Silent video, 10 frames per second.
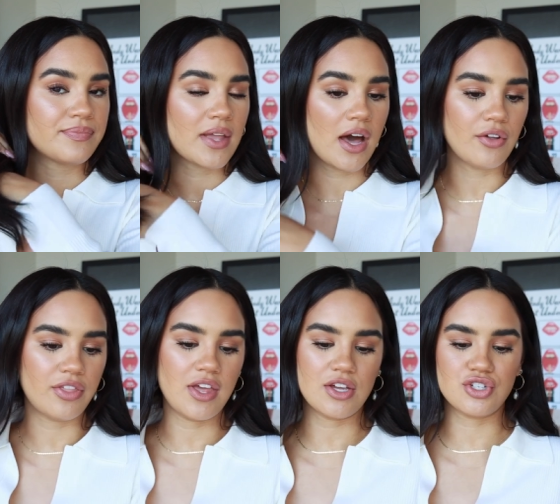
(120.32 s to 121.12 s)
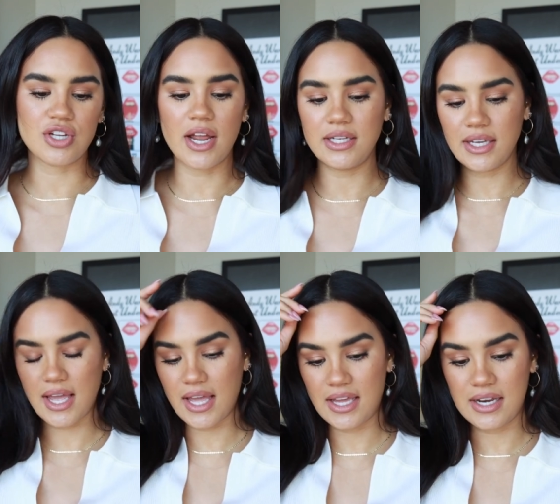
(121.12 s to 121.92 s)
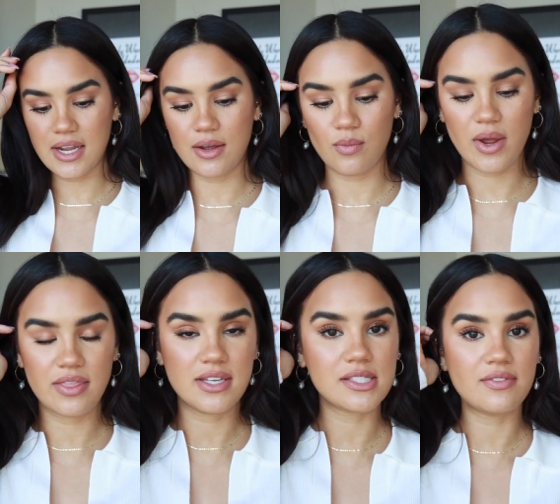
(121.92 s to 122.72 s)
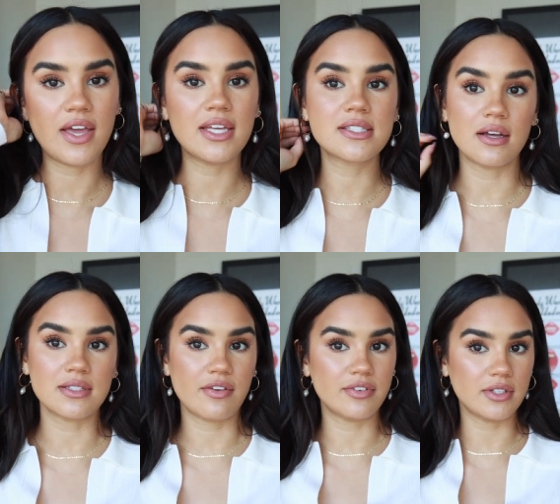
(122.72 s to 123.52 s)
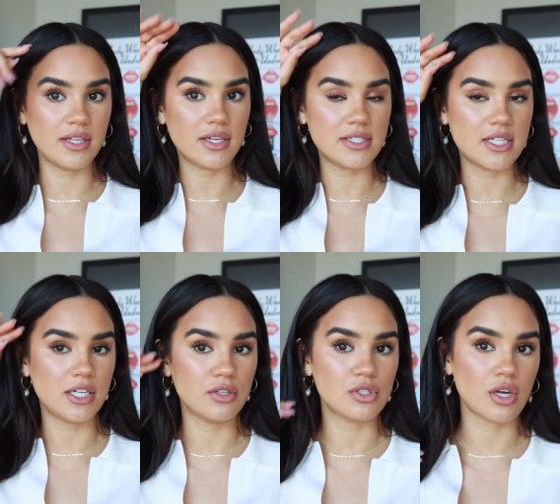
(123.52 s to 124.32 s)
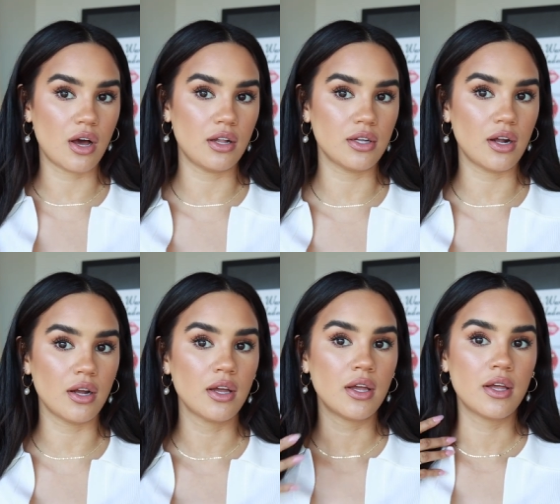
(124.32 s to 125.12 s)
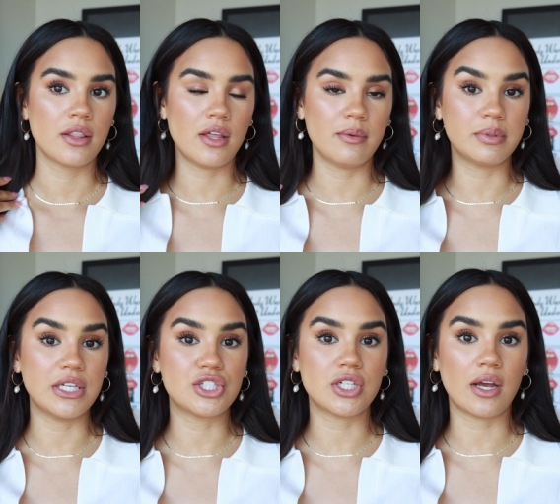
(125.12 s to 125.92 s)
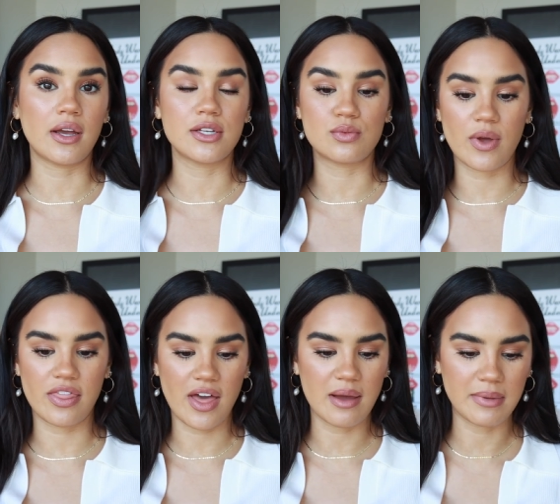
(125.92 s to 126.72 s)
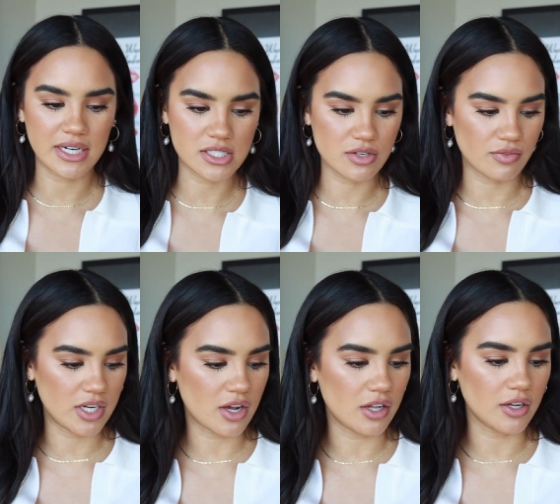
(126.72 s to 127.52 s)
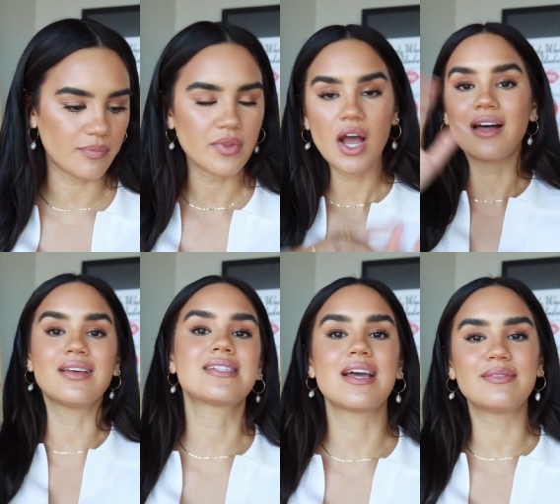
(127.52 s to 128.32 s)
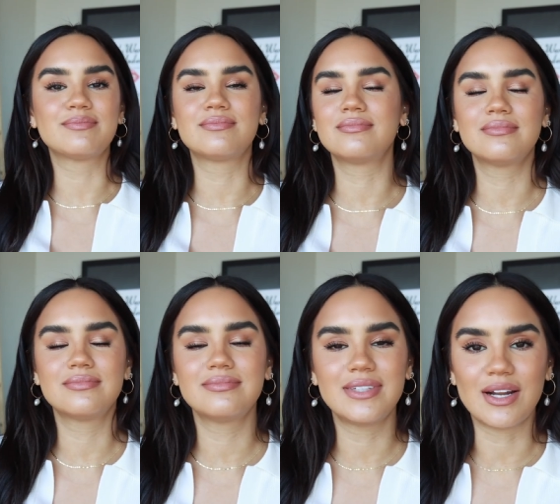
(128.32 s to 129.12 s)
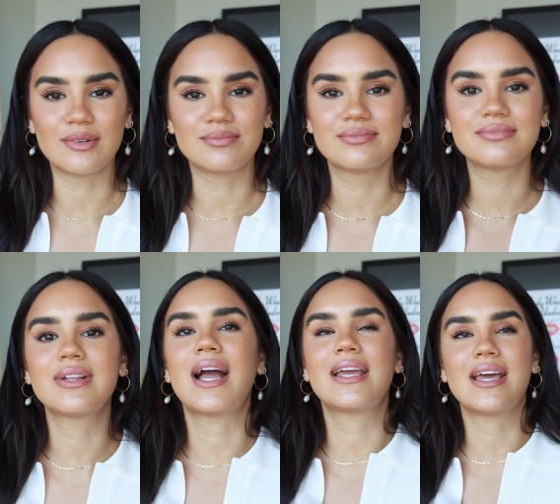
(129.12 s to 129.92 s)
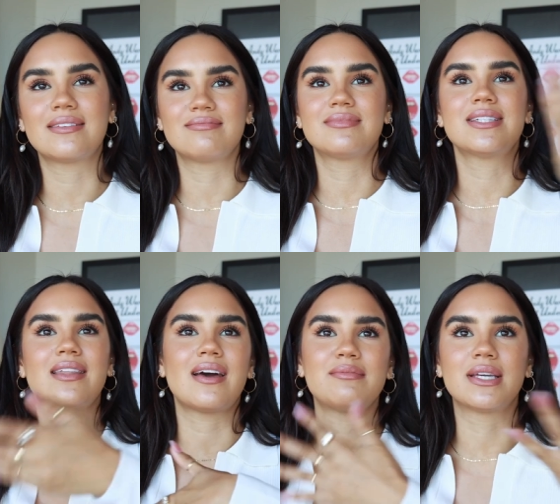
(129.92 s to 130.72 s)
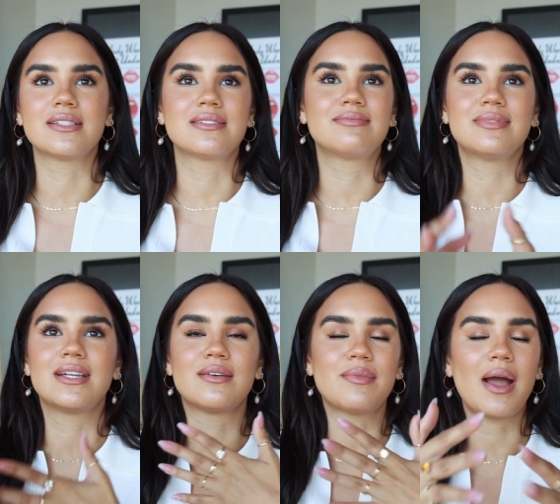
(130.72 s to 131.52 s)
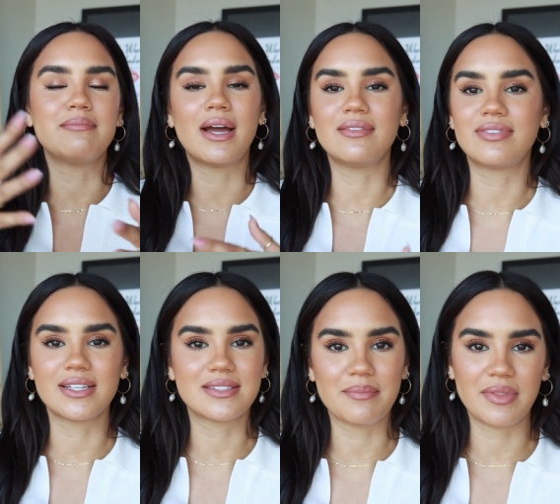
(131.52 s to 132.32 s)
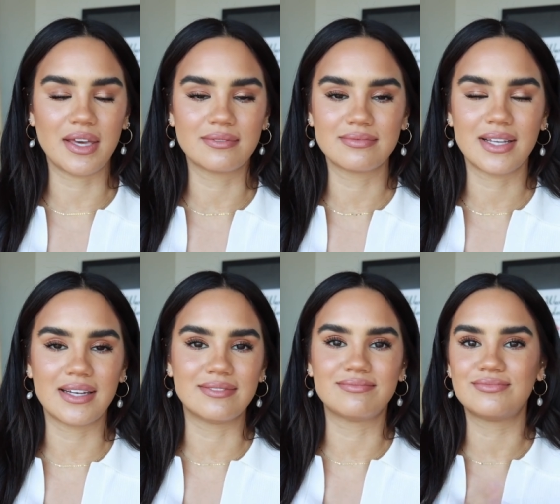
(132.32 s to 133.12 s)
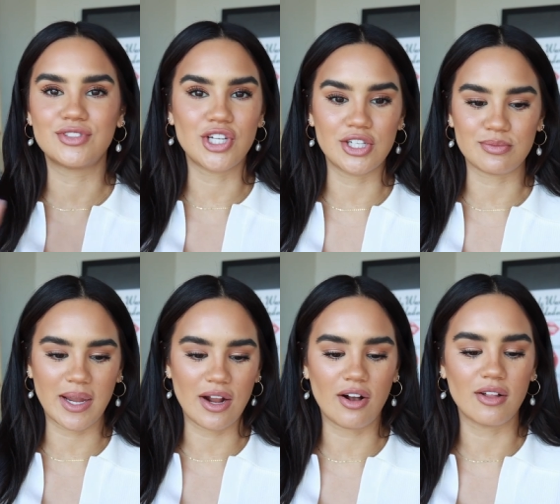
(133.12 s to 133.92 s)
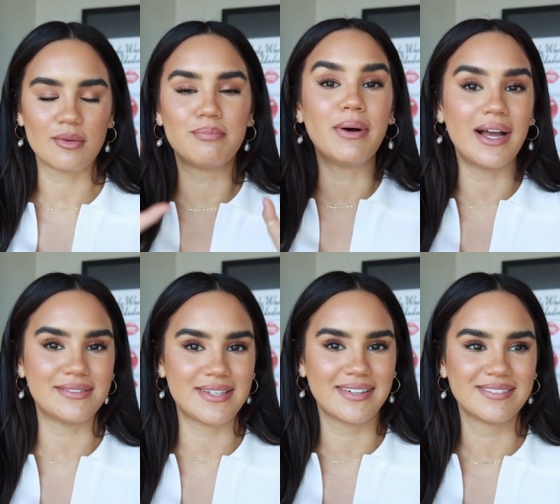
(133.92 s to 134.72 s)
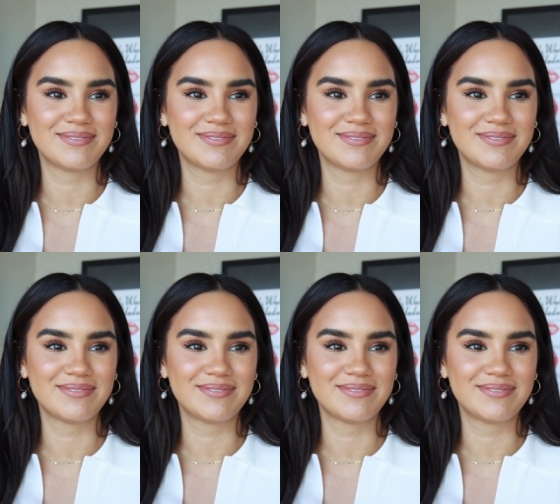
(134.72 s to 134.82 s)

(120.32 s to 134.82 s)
healthy and shiny and when this fades I'll definitely continue to color the bleached areas with that Madison Reed color unless I you know I can't say that because you know I might find something and change my hair color but